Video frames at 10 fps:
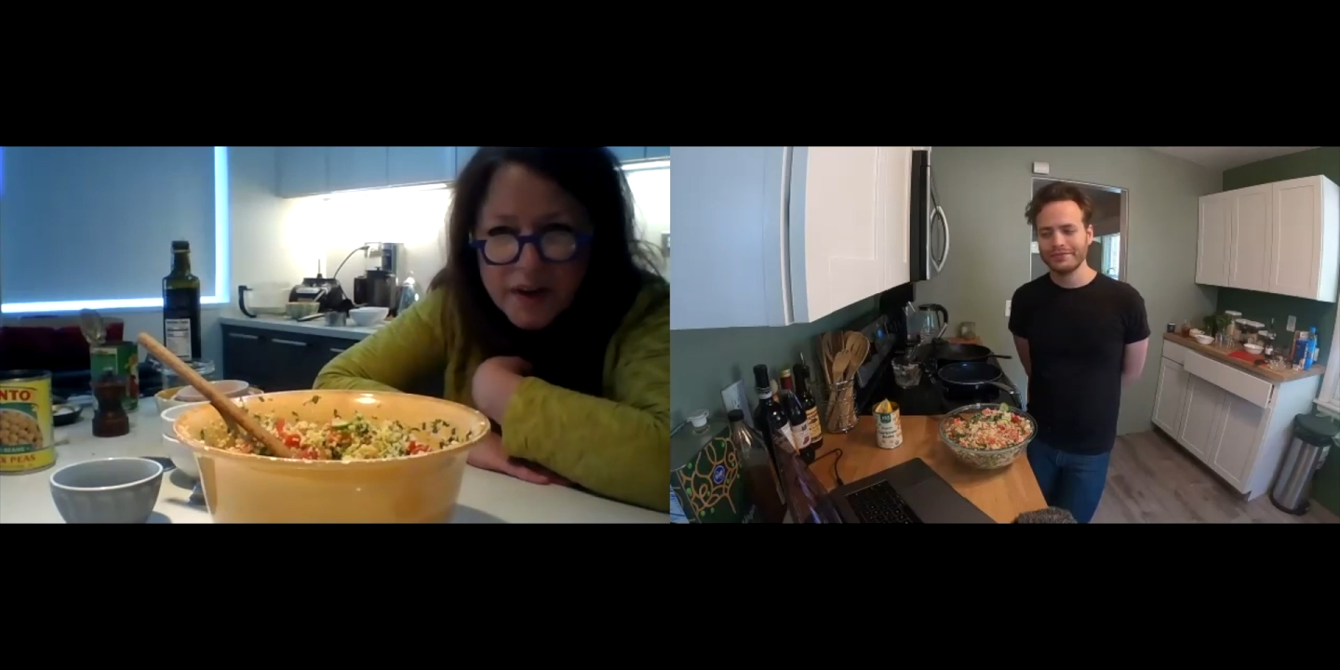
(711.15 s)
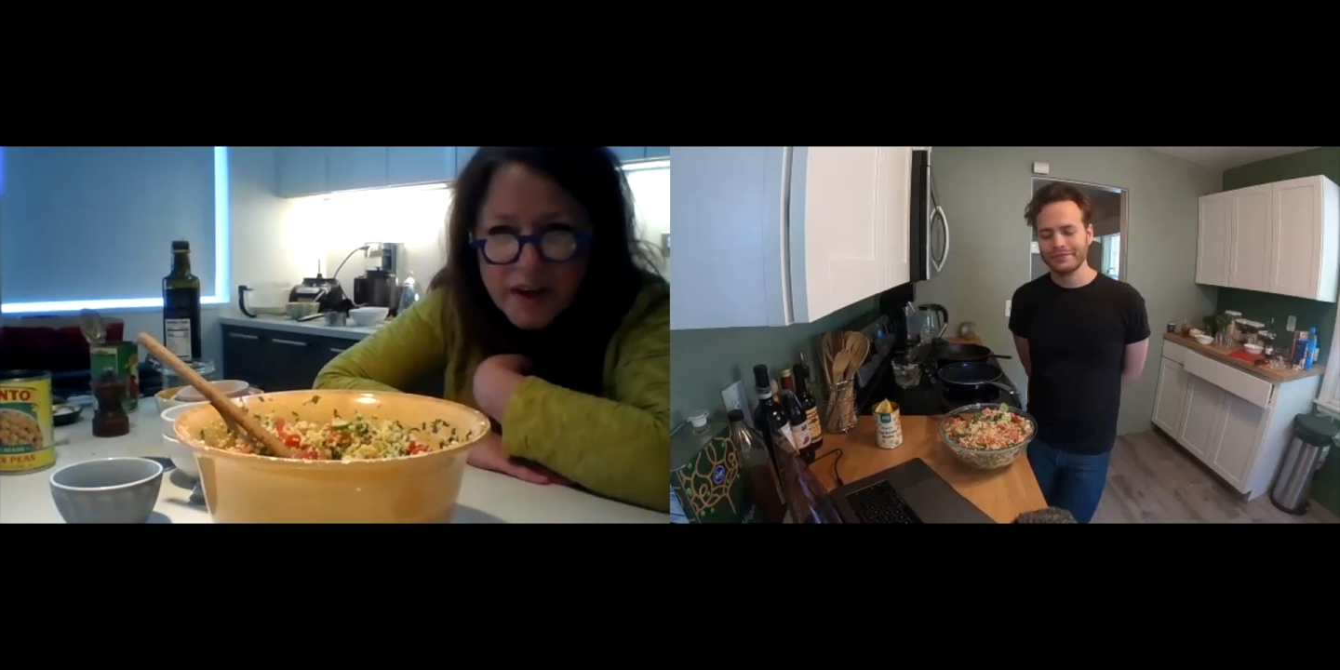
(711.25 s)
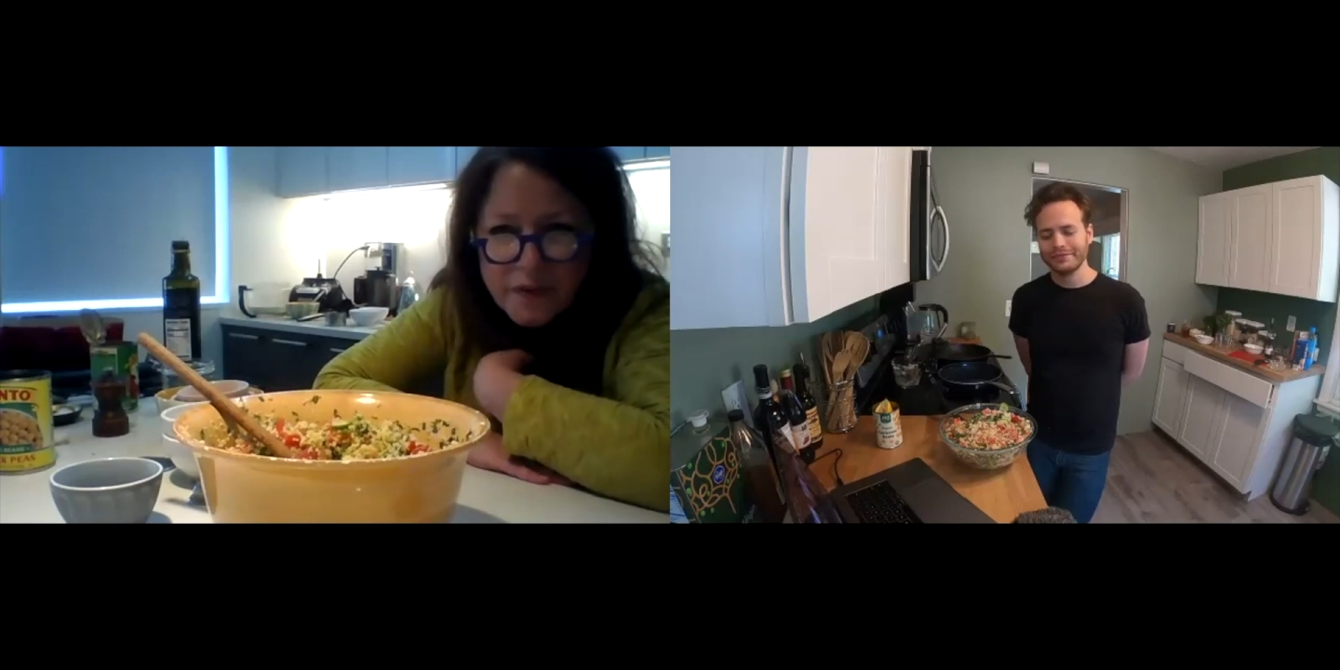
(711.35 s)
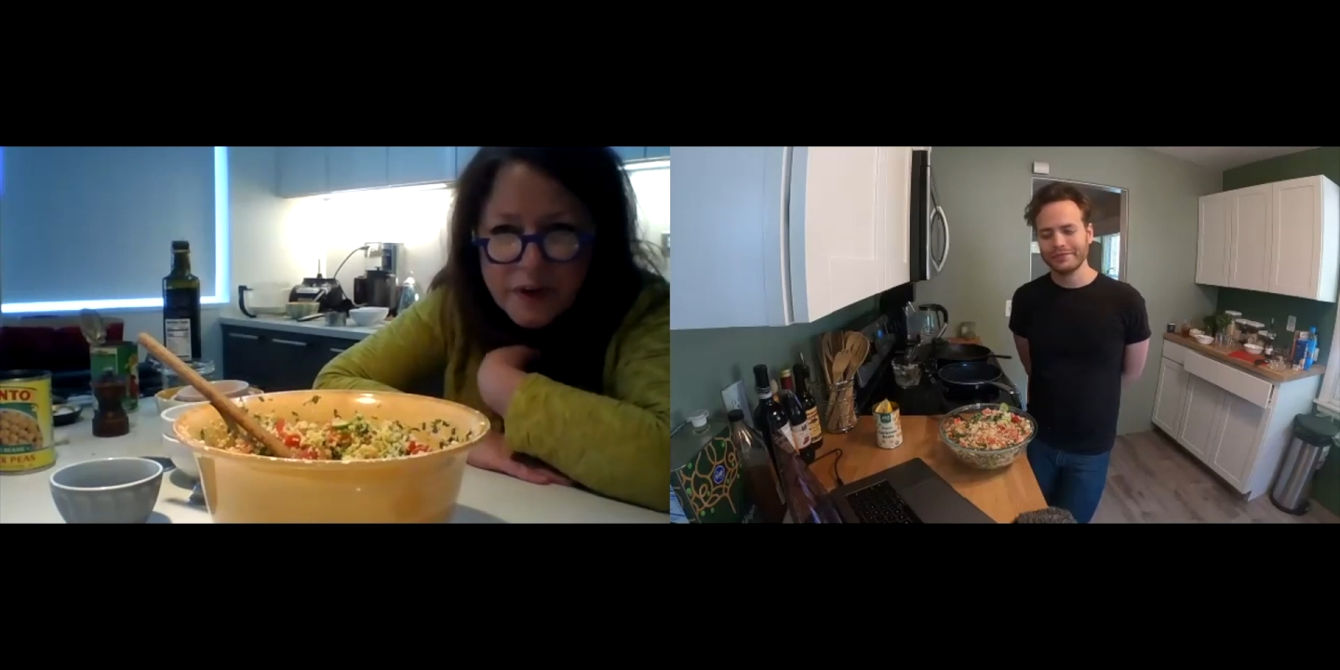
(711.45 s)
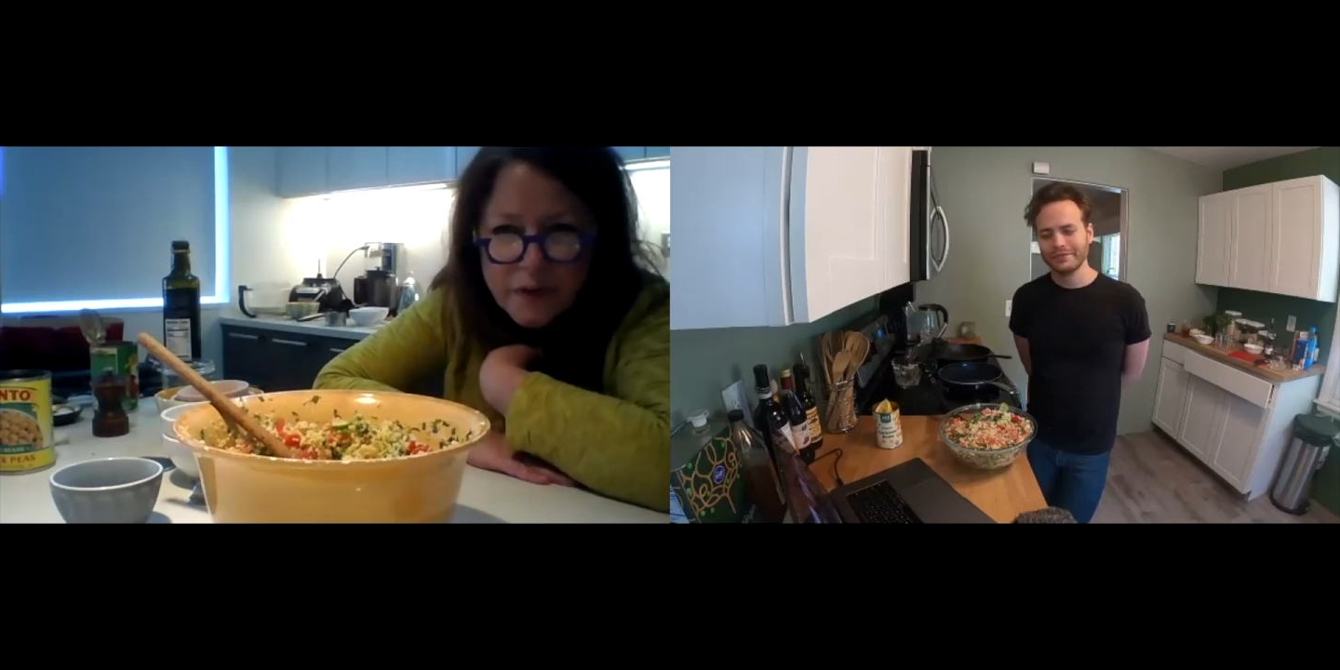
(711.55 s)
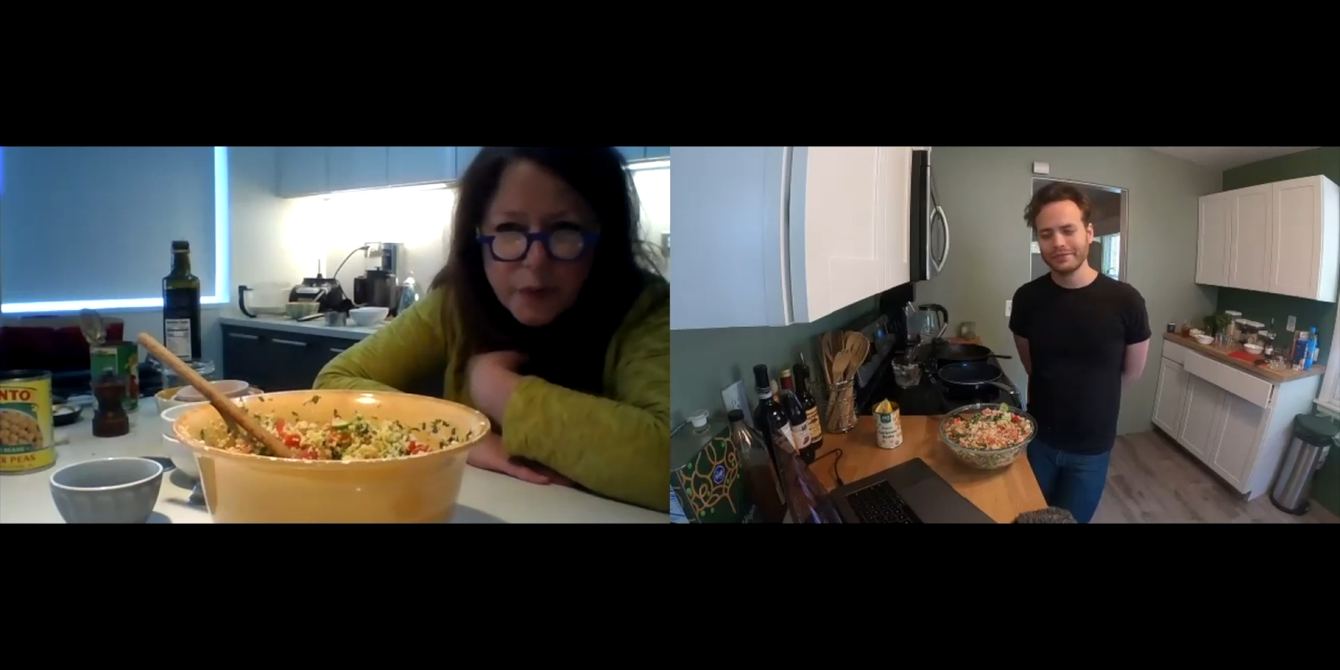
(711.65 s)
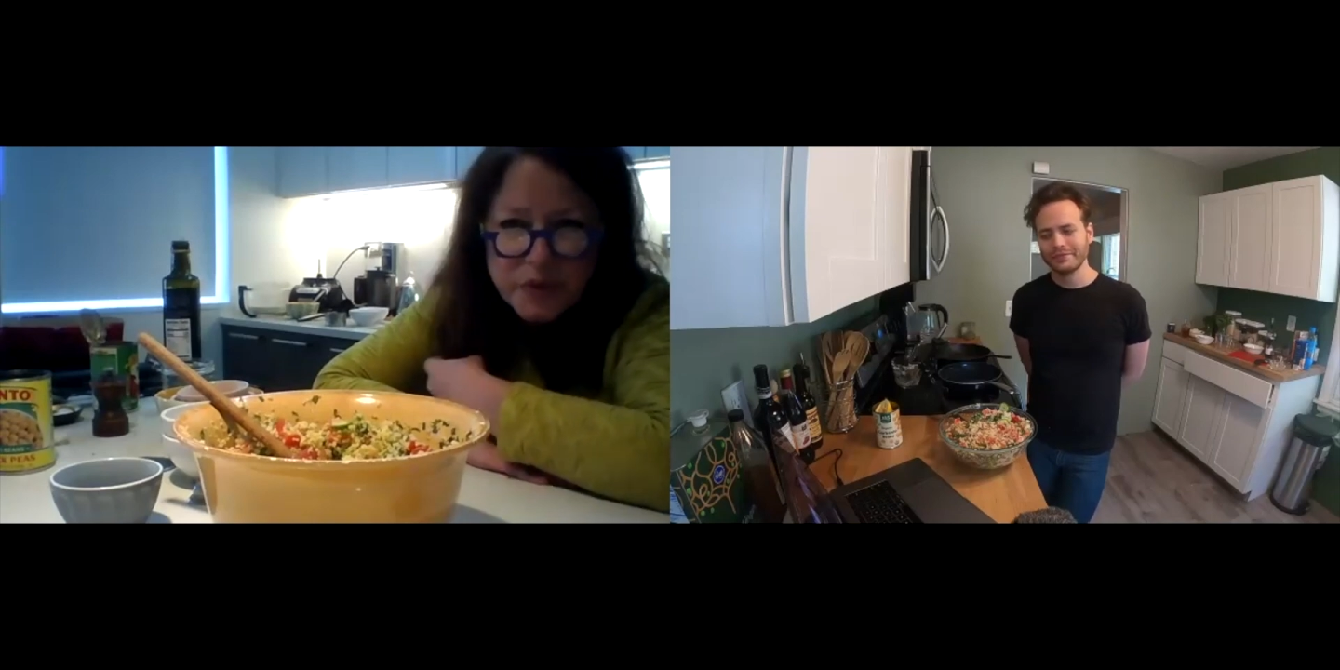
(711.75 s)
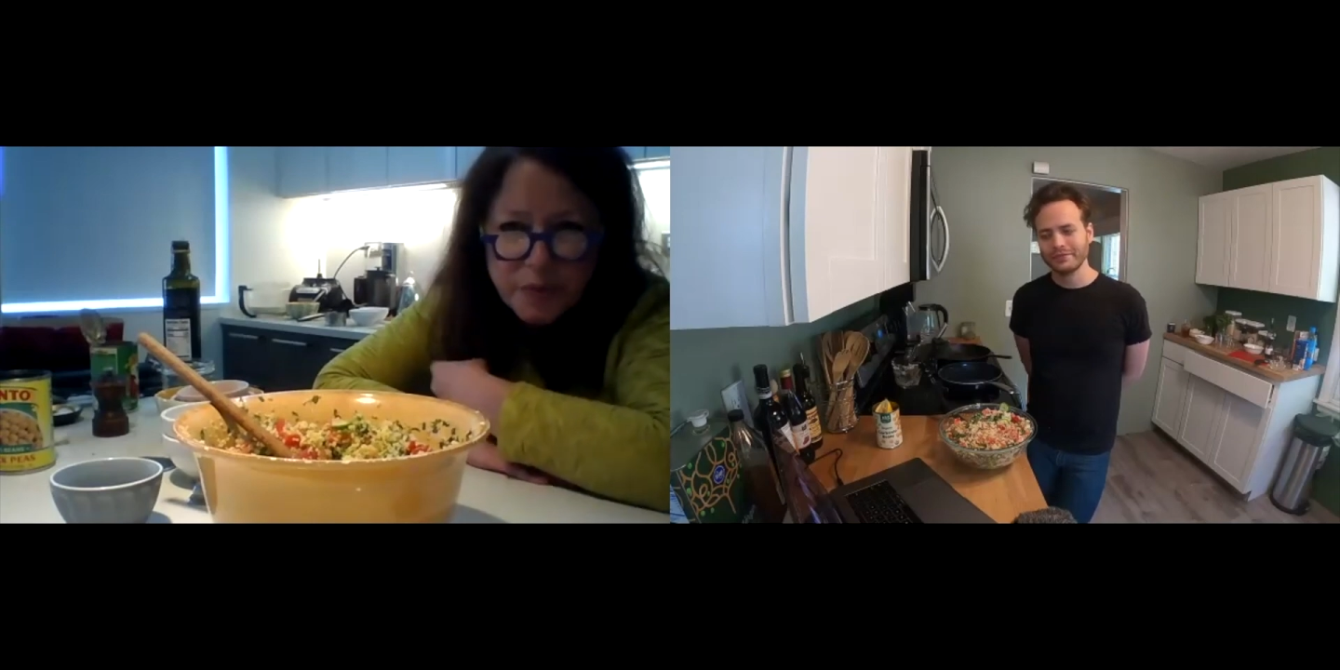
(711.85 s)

even if it was